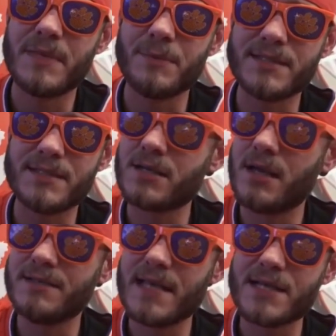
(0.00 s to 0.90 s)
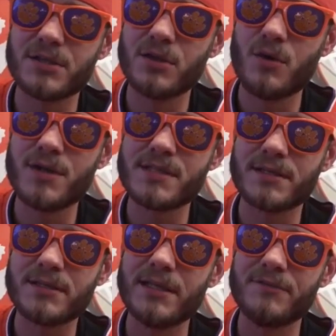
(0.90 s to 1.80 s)
People like Dexter
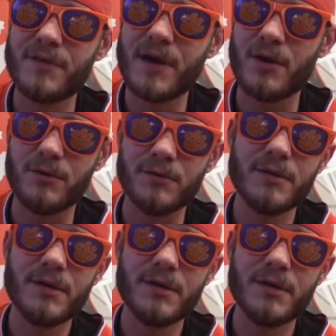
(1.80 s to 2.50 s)
Lawrence and Cleland Farrell,